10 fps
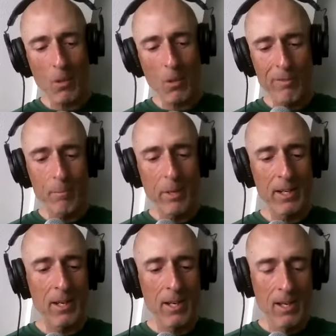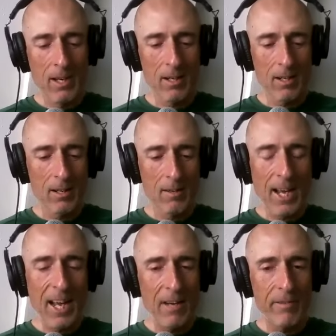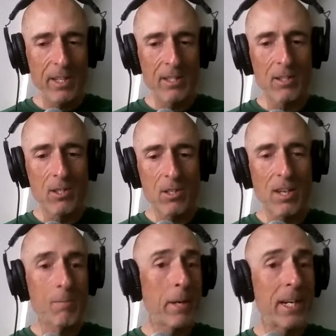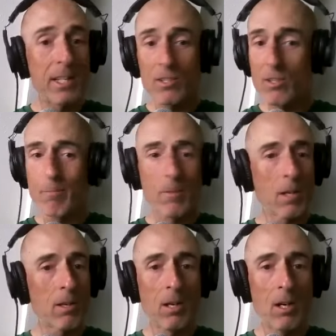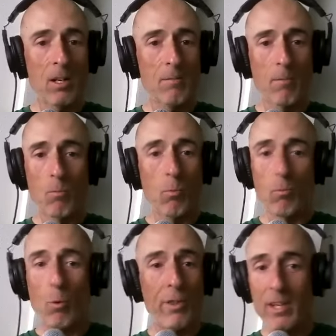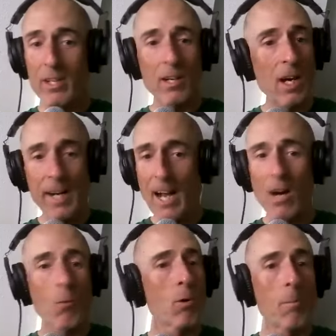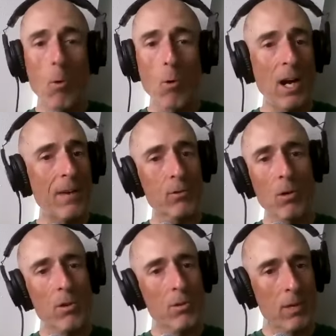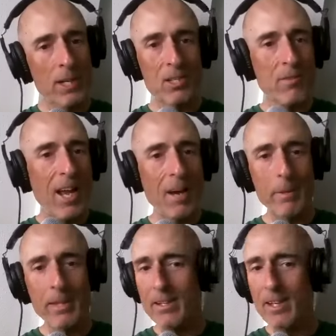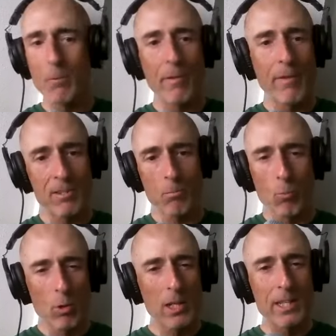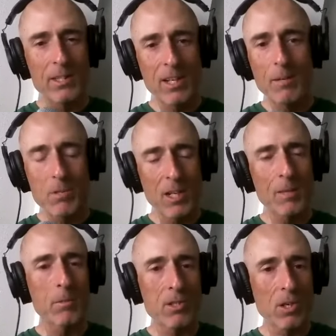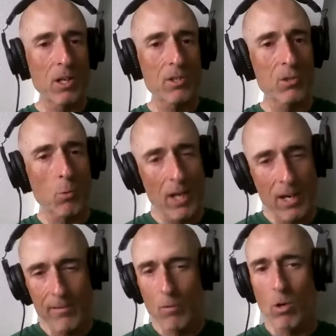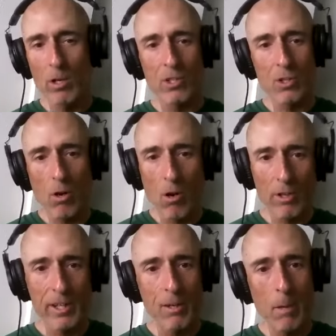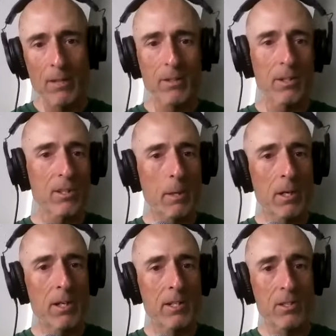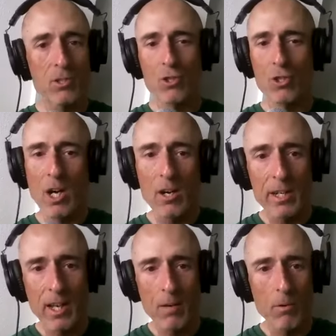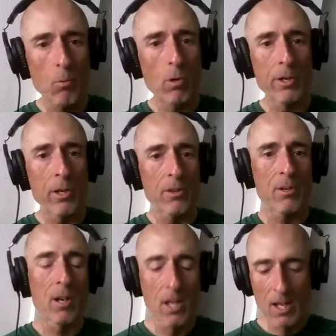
we've been uh, having team meetings uh, within a, an hour or more after all the races have happened that day, and we've had some really deep team discussions where everyone is talking about their experience and sharing that with one another